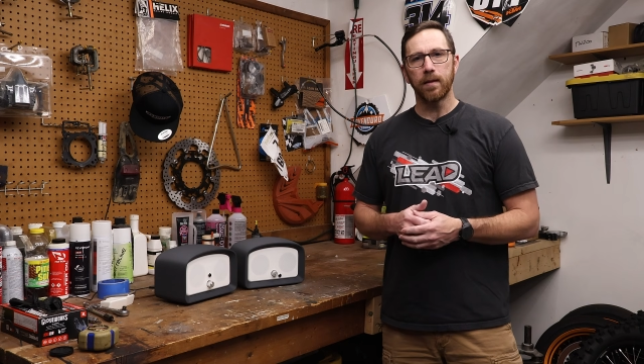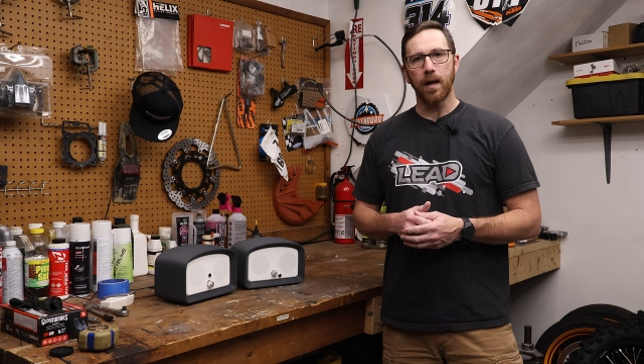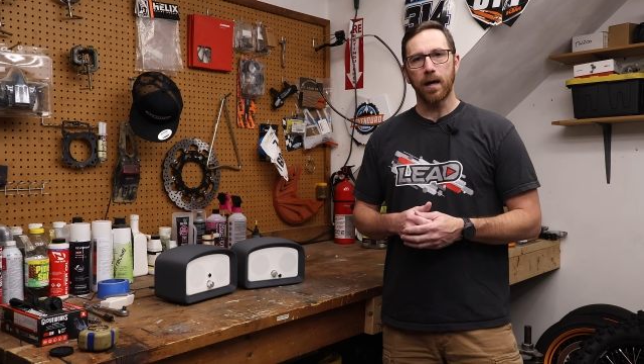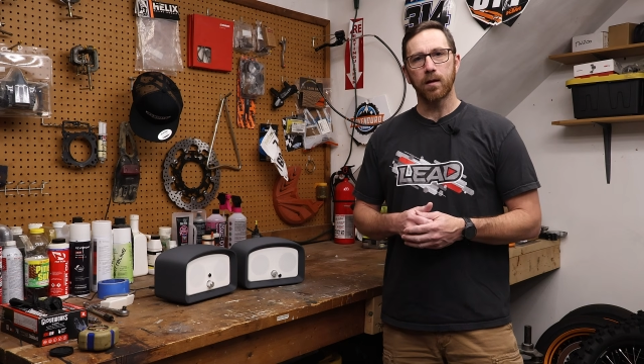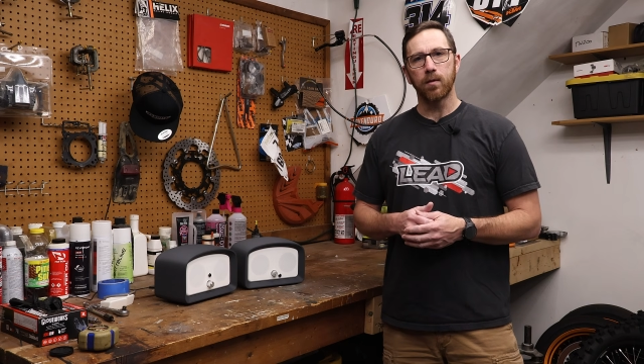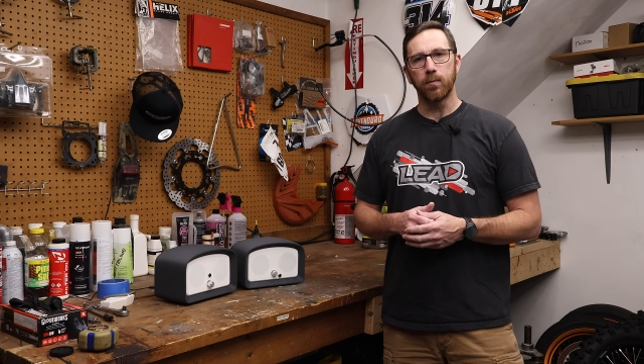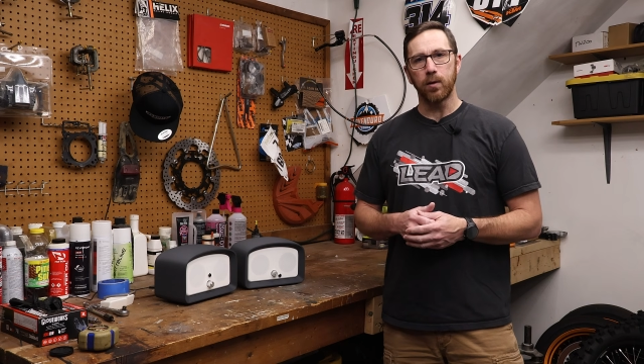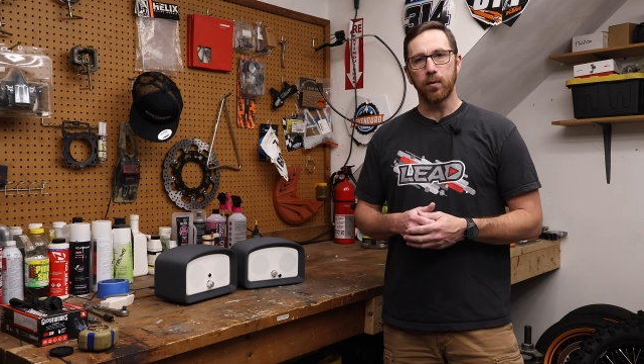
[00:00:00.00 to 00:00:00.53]
in
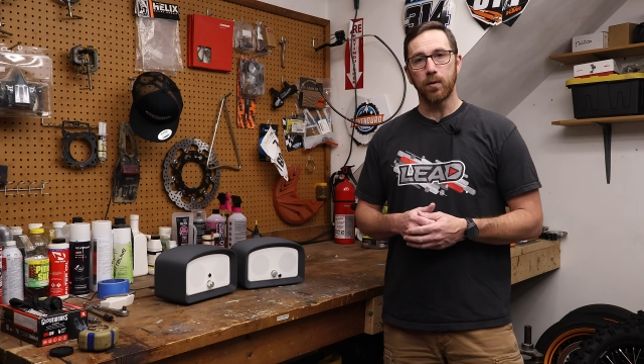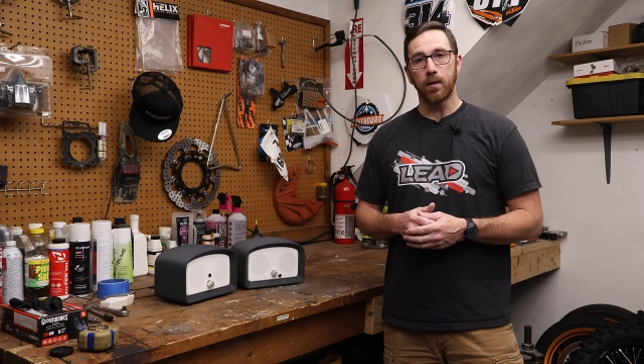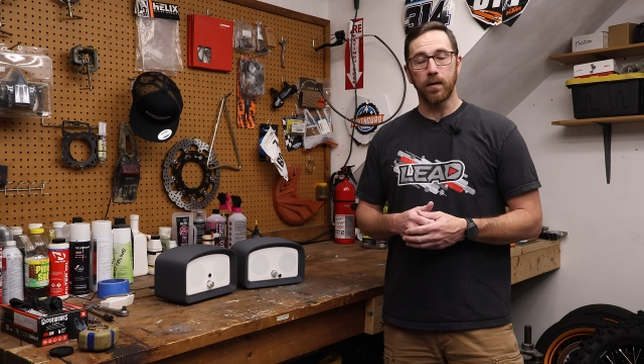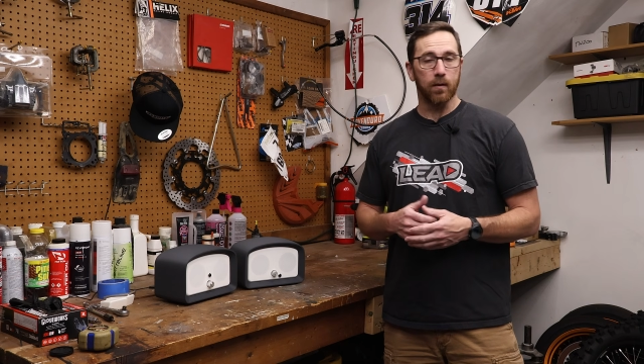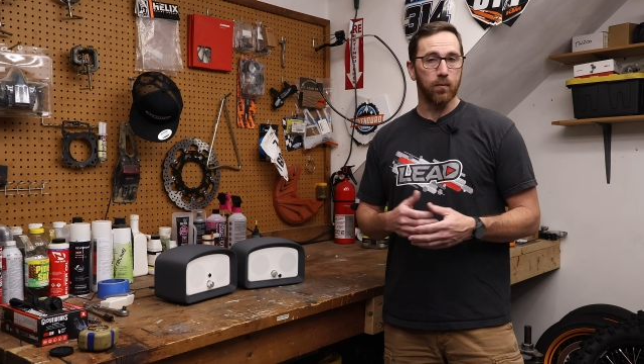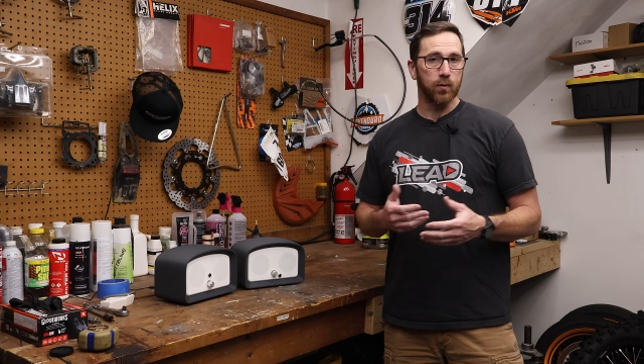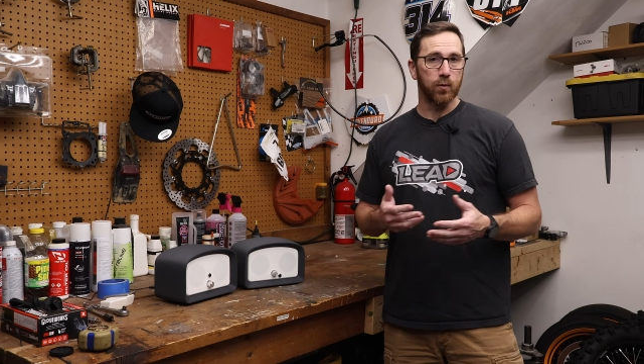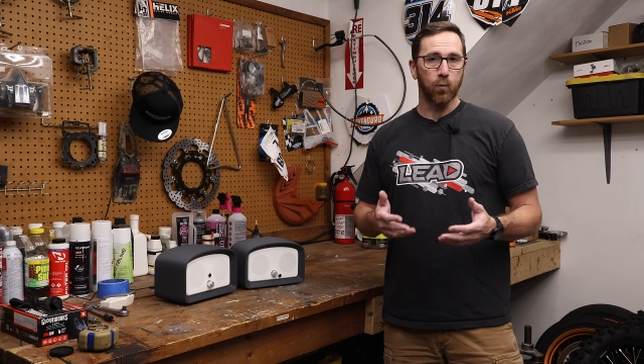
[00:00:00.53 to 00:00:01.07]
that community
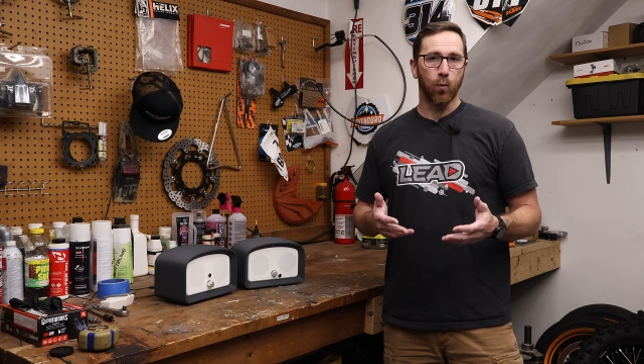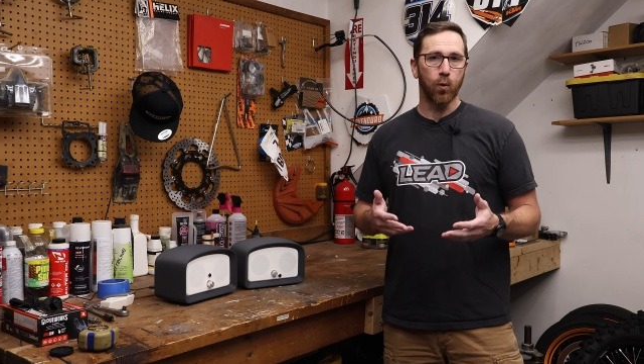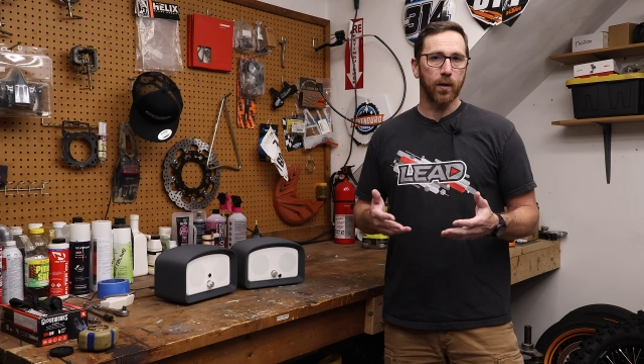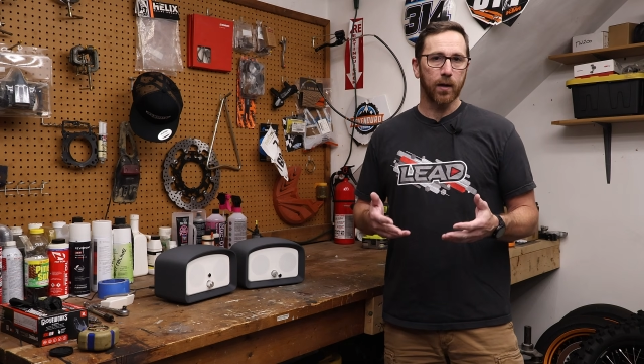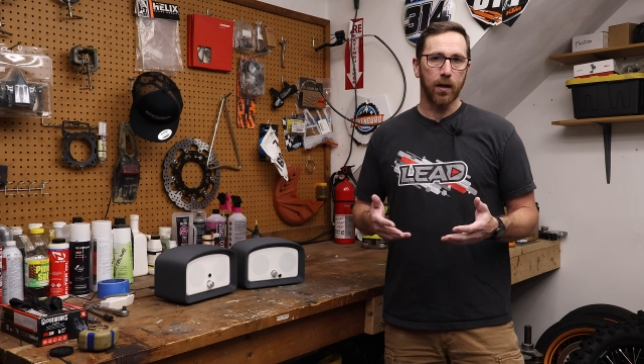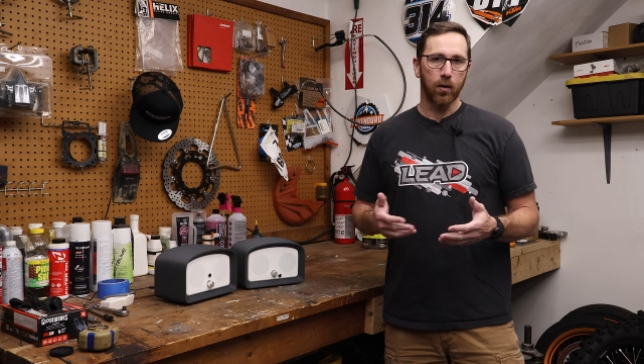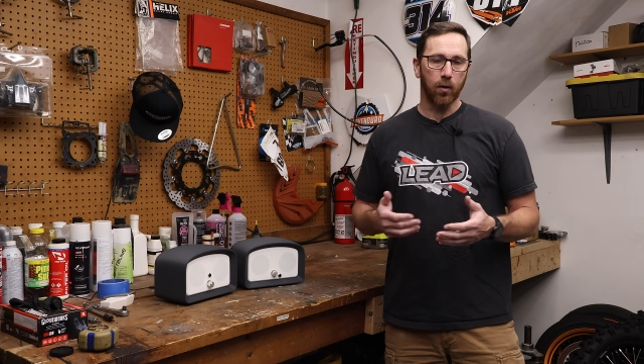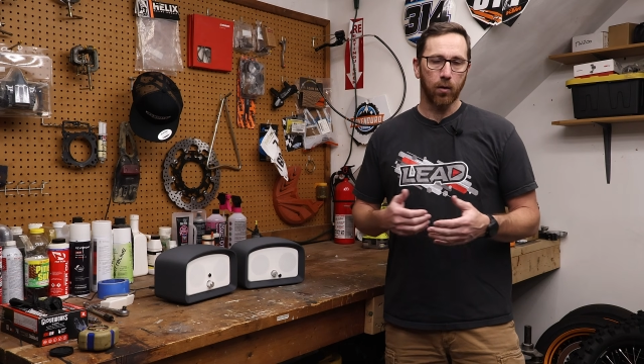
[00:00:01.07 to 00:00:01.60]
that was
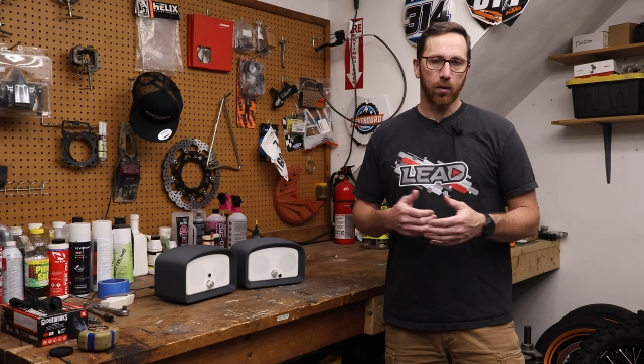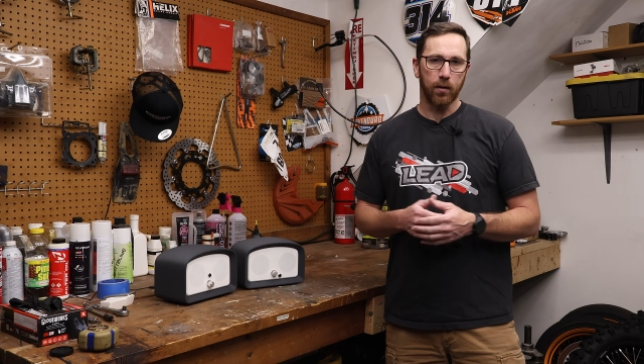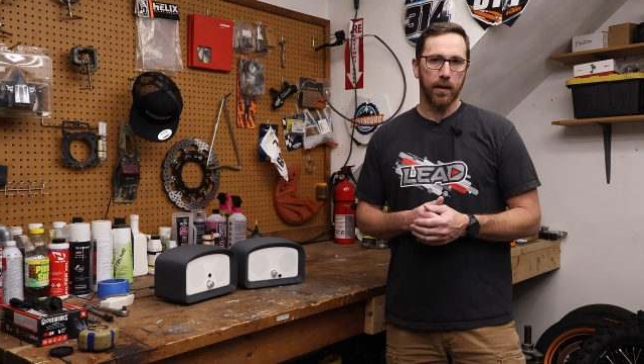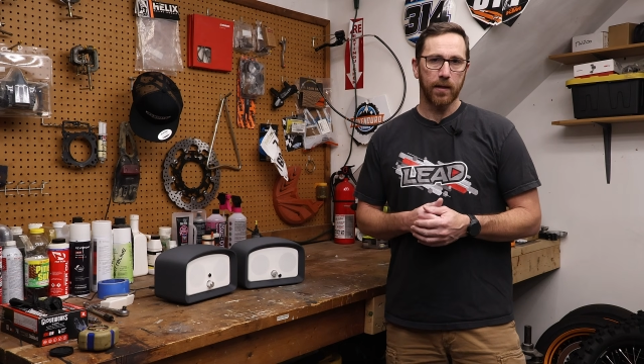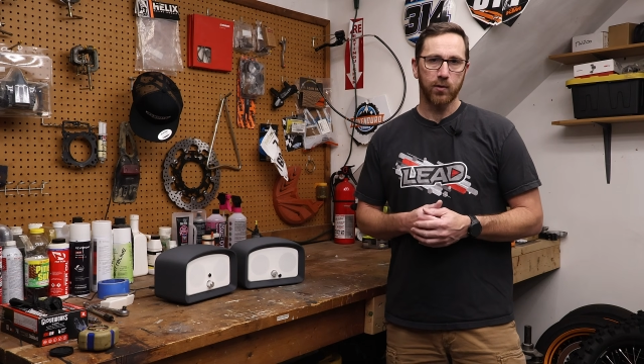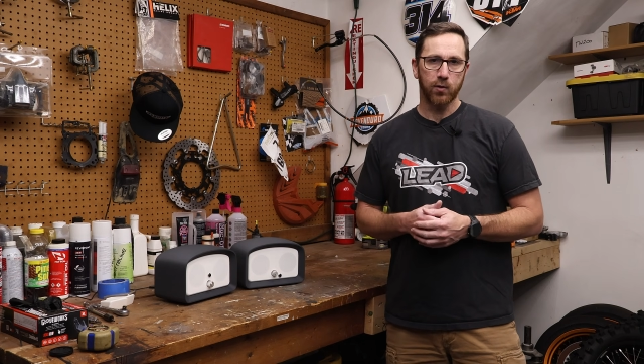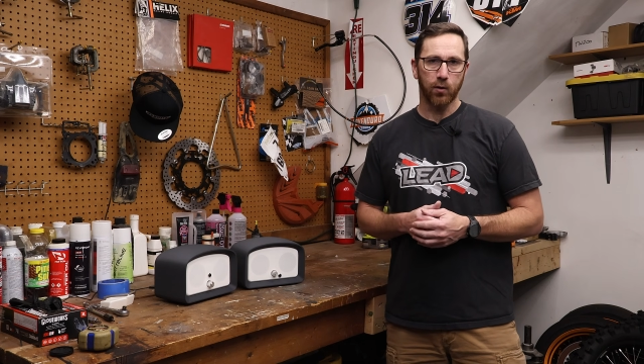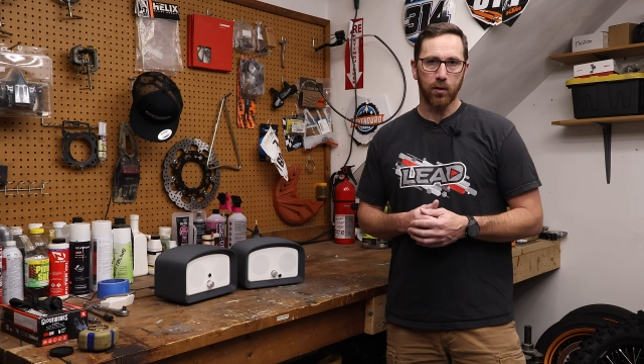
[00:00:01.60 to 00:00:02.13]
working on
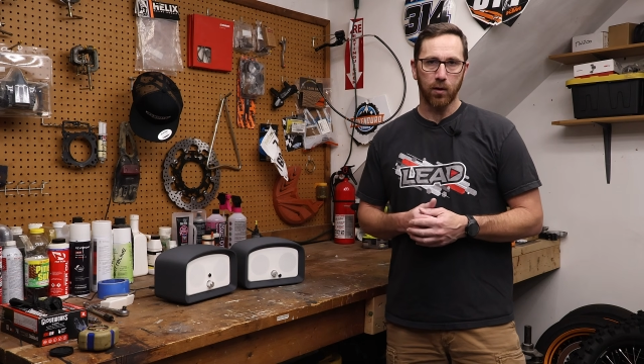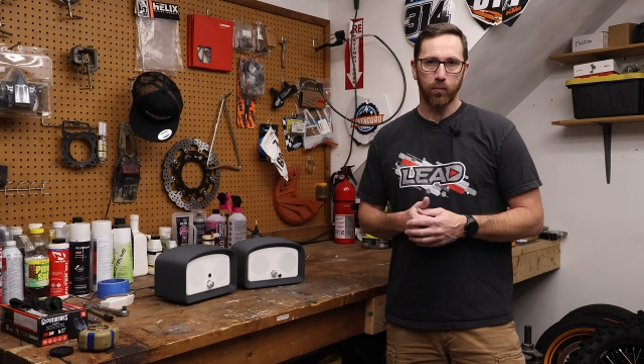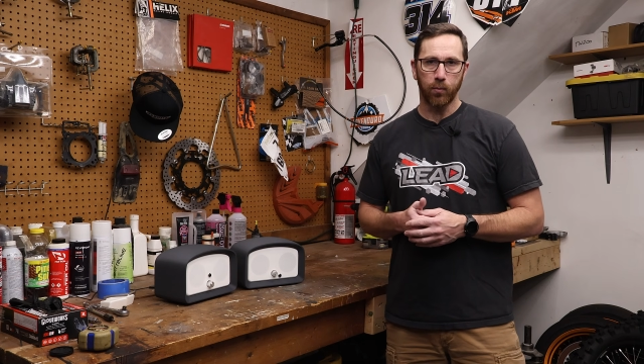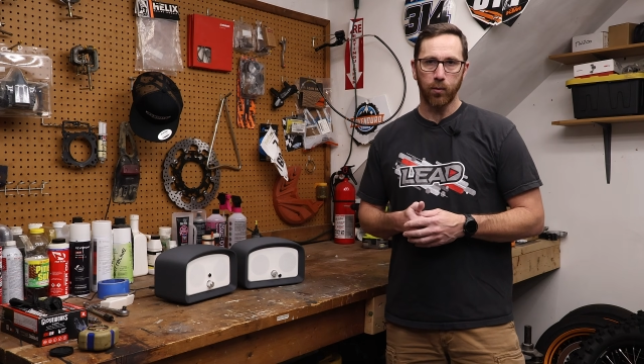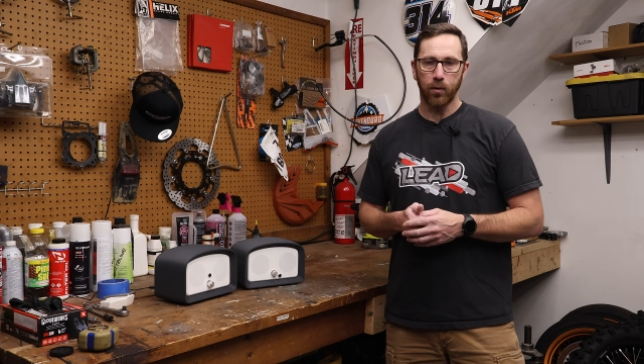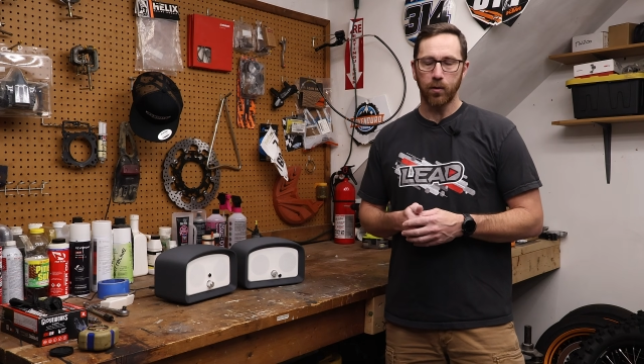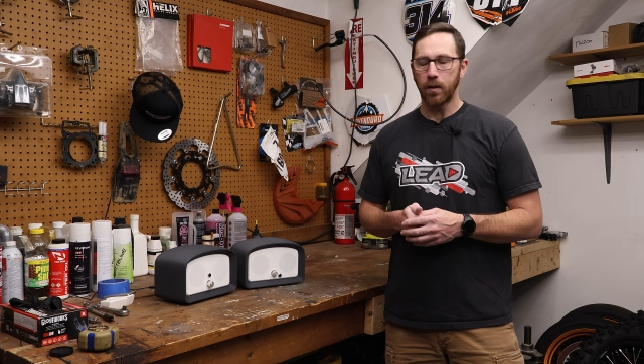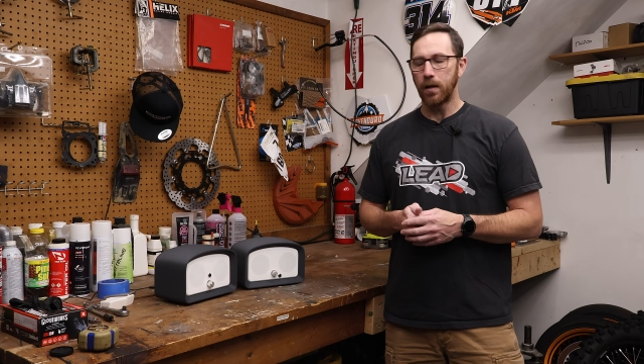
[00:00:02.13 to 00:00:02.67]
a circuit
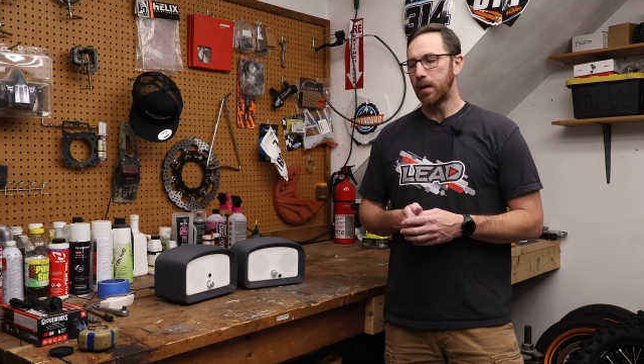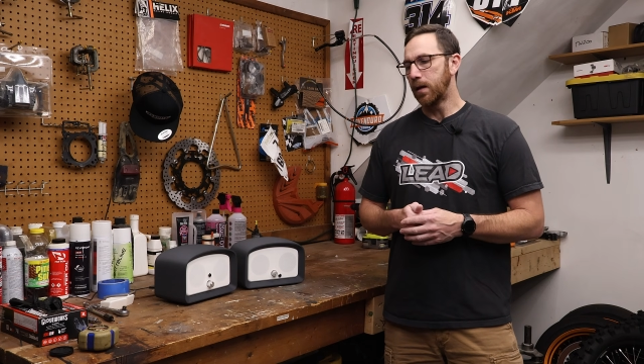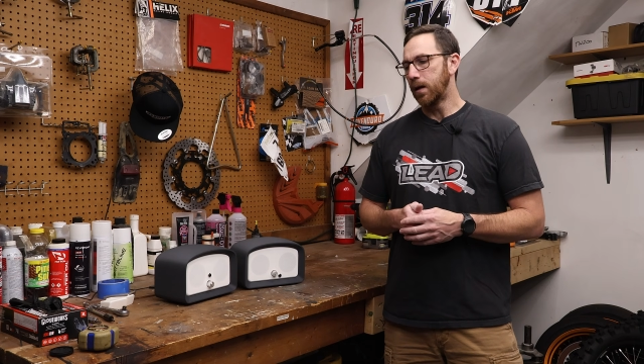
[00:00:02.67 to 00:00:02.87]
board.